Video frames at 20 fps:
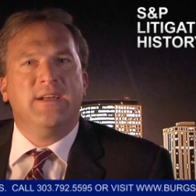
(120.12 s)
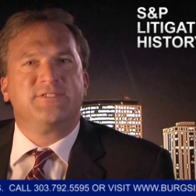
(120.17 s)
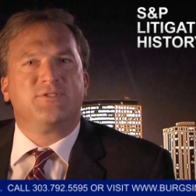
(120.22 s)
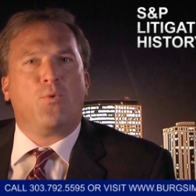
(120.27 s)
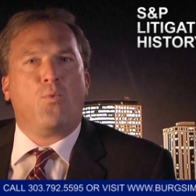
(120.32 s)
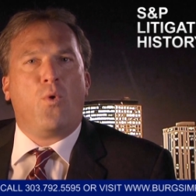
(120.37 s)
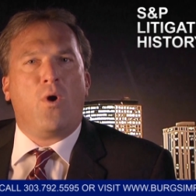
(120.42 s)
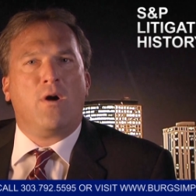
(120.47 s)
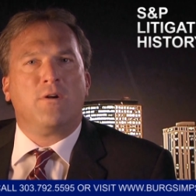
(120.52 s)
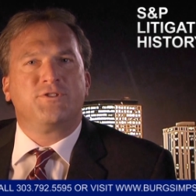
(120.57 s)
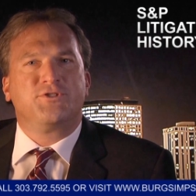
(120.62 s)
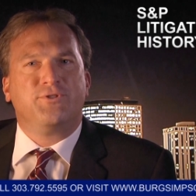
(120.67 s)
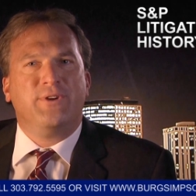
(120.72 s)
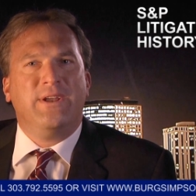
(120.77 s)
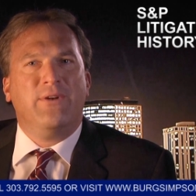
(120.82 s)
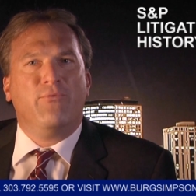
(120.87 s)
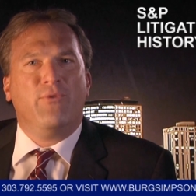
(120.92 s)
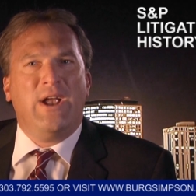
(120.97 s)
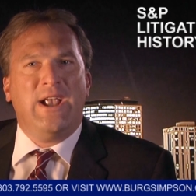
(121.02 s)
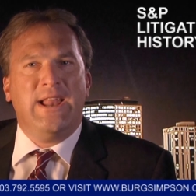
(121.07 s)
is a Wall
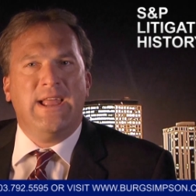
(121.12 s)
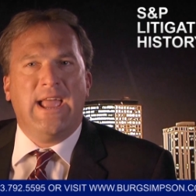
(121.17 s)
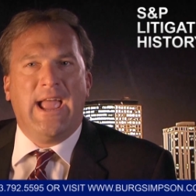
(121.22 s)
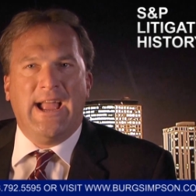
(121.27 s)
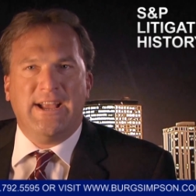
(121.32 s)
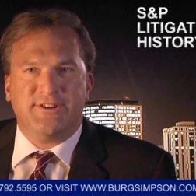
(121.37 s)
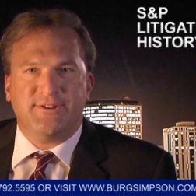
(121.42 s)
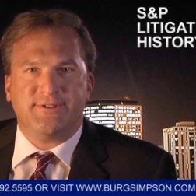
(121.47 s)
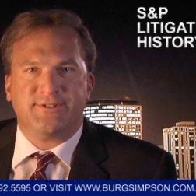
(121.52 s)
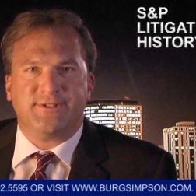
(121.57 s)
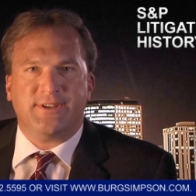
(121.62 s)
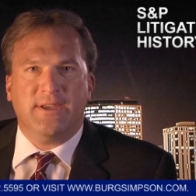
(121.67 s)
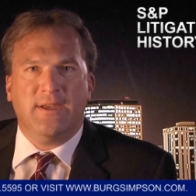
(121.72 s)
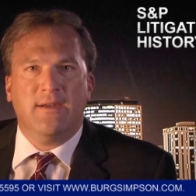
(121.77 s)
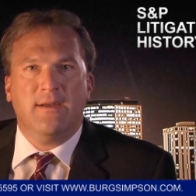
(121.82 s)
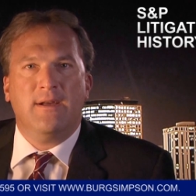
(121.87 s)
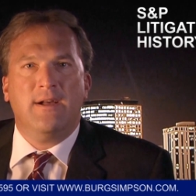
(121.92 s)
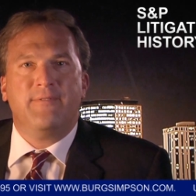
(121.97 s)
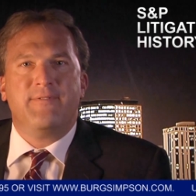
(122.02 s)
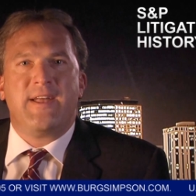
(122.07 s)
Street rating agency
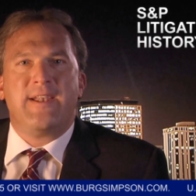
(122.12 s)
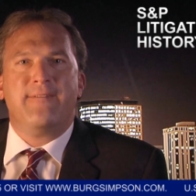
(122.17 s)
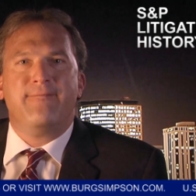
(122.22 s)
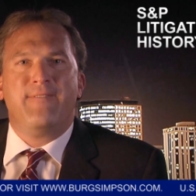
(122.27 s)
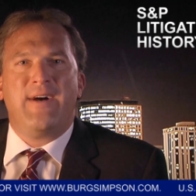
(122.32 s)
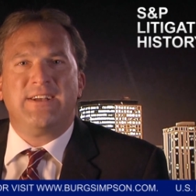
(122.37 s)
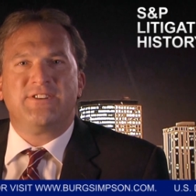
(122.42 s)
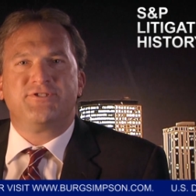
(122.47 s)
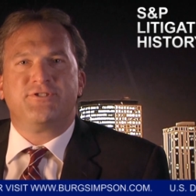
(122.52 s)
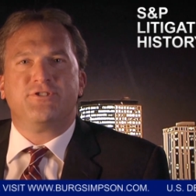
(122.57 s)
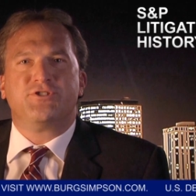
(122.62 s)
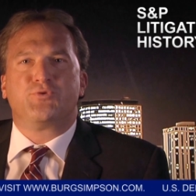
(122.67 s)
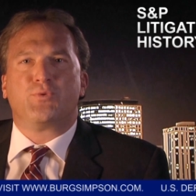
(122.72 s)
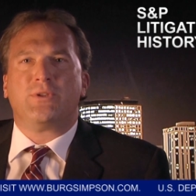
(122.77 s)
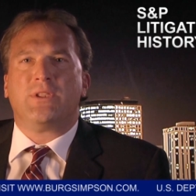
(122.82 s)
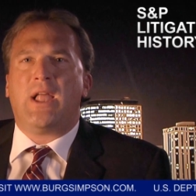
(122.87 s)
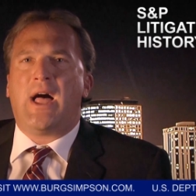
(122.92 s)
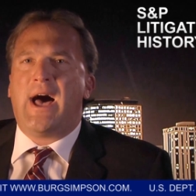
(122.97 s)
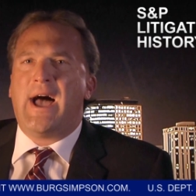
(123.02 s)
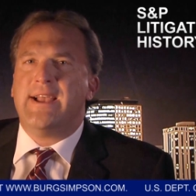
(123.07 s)
that investors
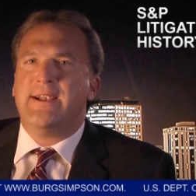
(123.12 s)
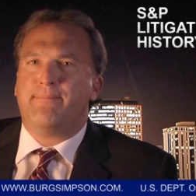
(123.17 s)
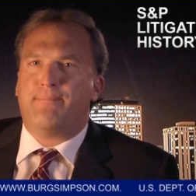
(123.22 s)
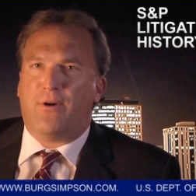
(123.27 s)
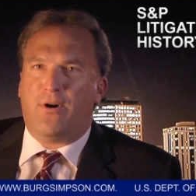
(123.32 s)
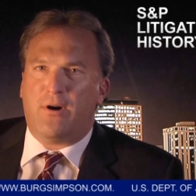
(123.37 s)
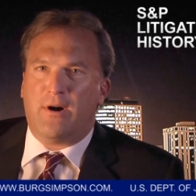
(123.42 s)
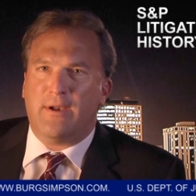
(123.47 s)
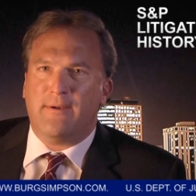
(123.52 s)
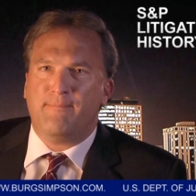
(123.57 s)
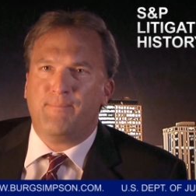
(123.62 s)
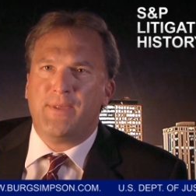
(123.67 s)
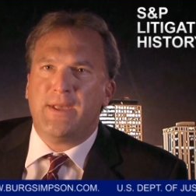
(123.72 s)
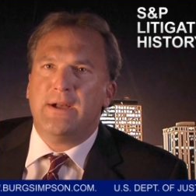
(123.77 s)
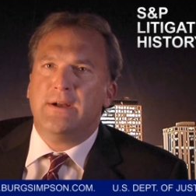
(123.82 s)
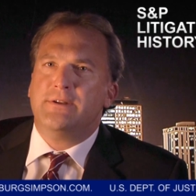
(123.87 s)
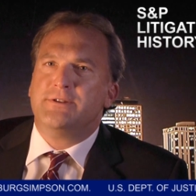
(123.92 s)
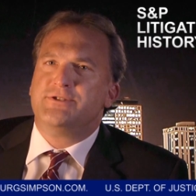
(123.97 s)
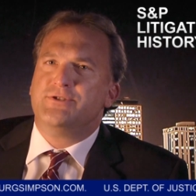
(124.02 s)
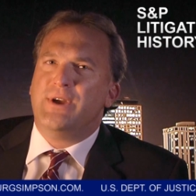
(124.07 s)
relied upon
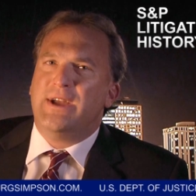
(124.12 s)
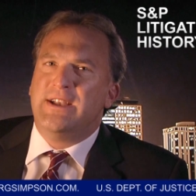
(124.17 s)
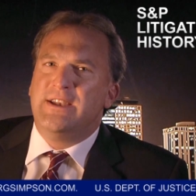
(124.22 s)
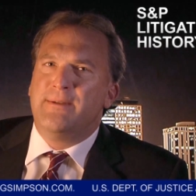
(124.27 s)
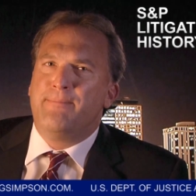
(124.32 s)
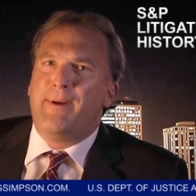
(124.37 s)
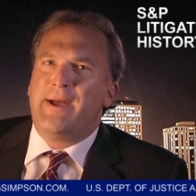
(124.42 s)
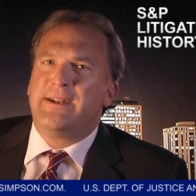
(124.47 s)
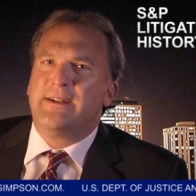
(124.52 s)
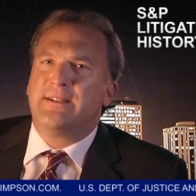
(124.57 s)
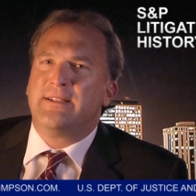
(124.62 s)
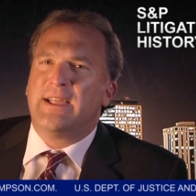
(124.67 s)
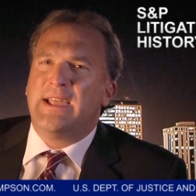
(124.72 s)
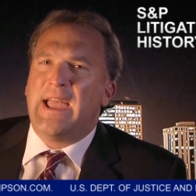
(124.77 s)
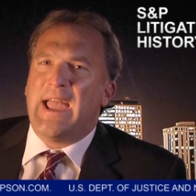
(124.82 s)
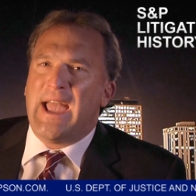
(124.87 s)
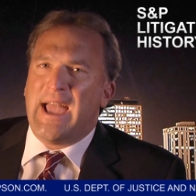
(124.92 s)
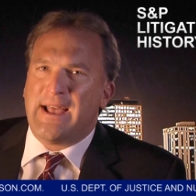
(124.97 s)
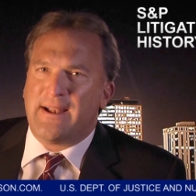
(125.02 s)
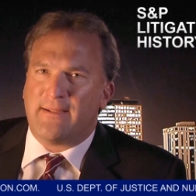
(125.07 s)
to
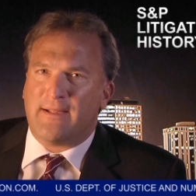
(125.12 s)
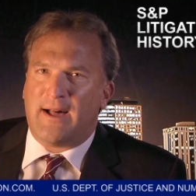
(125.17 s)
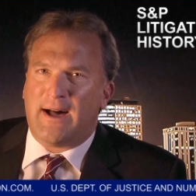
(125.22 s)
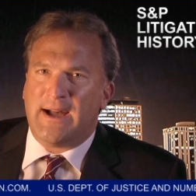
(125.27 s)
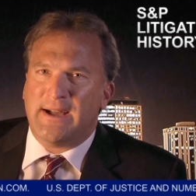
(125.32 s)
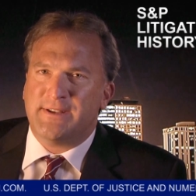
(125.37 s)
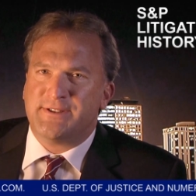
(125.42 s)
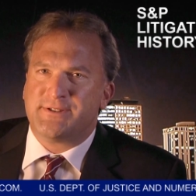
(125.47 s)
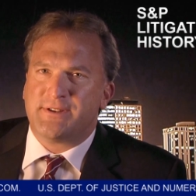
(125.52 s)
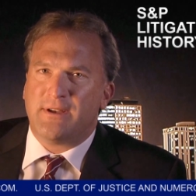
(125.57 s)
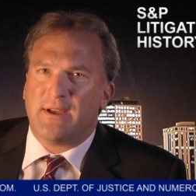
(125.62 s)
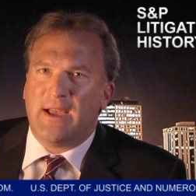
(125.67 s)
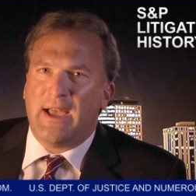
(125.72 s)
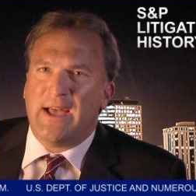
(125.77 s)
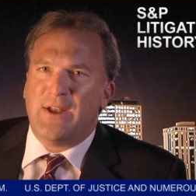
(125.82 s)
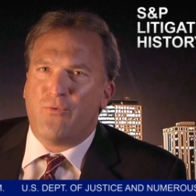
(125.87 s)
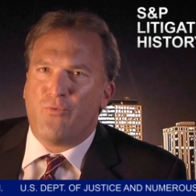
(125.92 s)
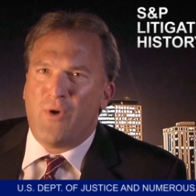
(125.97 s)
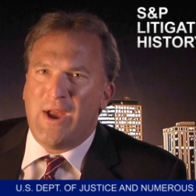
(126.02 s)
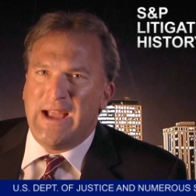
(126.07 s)
independently analyze
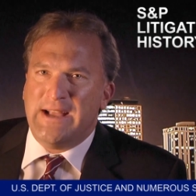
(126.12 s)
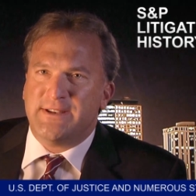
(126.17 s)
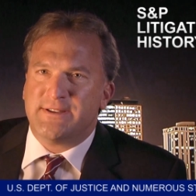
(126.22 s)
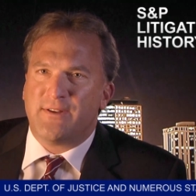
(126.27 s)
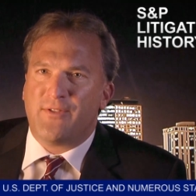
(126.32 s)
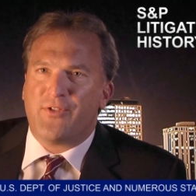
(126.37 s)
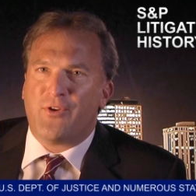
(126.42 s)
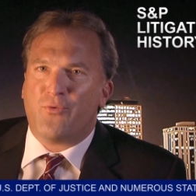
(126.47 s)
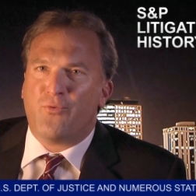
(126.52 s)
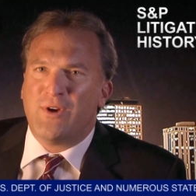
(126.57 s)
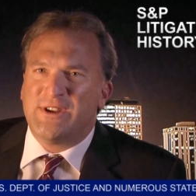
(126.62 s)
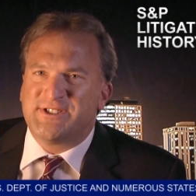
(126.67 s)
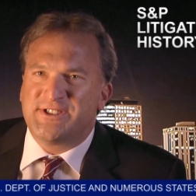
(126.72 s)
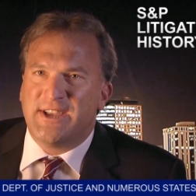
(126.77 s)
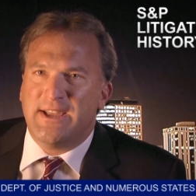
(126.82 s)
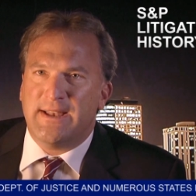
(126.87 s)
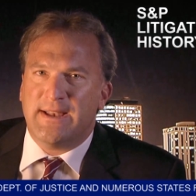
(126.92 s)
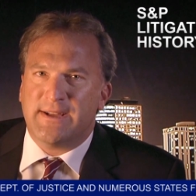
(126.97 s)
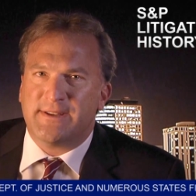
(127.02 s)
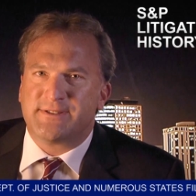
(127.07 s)
and rate the
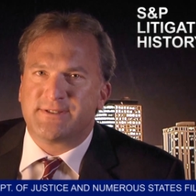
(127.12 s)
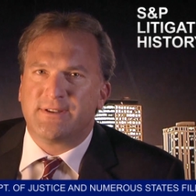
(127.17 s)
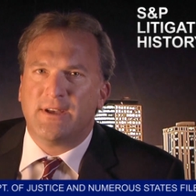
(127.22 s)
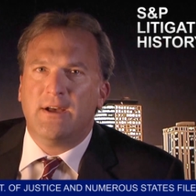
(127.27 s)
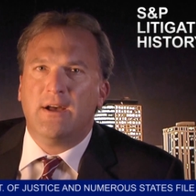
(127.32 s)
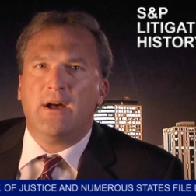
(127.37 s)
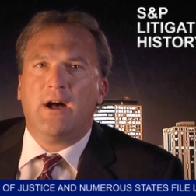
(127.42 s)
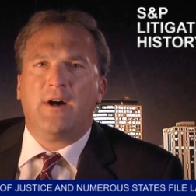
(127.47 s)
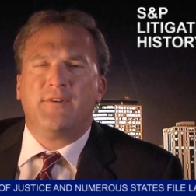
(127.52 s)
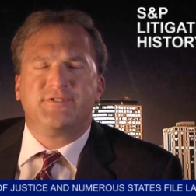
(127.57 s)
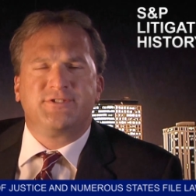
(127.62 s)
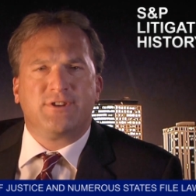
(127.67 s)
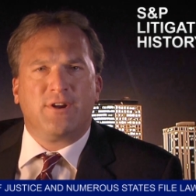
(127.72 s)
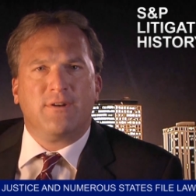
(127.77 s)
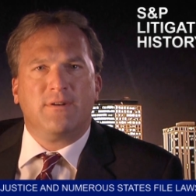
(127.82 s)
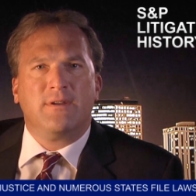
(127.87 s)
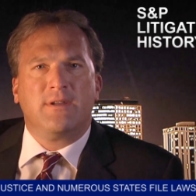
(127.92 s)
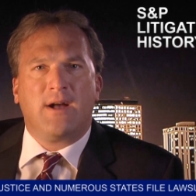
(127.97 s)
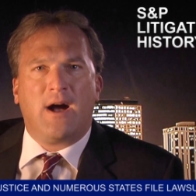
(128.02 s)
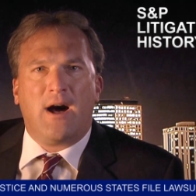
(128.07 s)
riskiness of
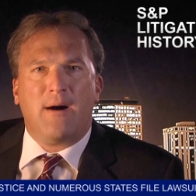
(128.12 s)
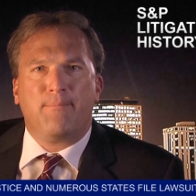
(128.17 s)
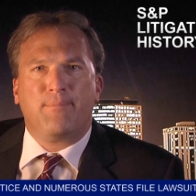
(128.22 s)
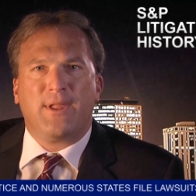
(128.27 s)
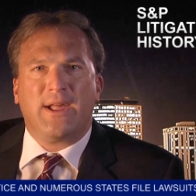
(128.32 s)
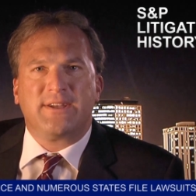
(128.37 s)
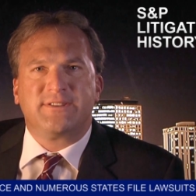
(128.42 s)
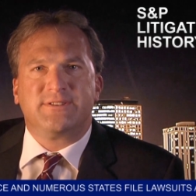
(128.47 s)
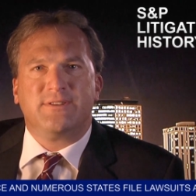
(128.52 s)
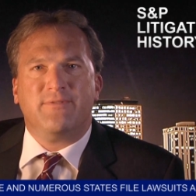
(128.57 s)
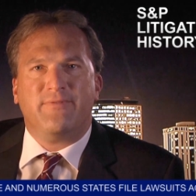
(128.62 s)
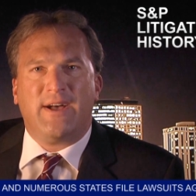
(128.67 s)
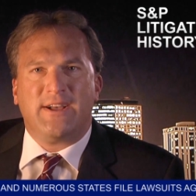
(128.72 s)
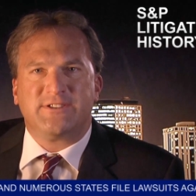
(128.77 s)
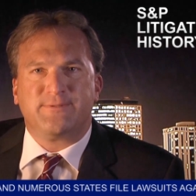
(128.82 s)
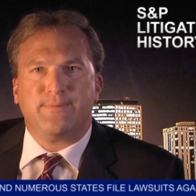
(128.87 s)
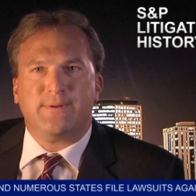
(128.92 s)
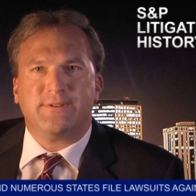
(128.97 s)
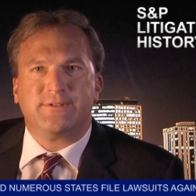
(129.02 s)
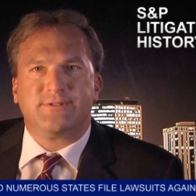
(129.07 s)
certain complex
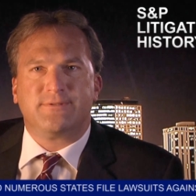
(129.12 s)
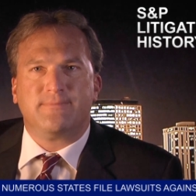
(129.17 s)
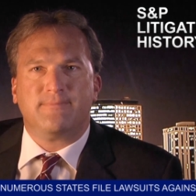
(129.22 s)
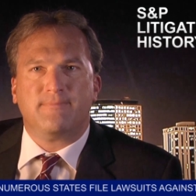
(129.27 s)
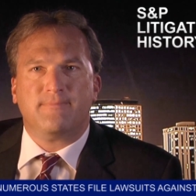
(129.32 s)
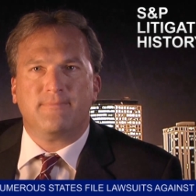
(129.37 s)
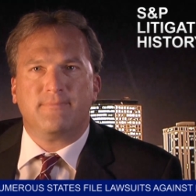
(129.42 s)
investments.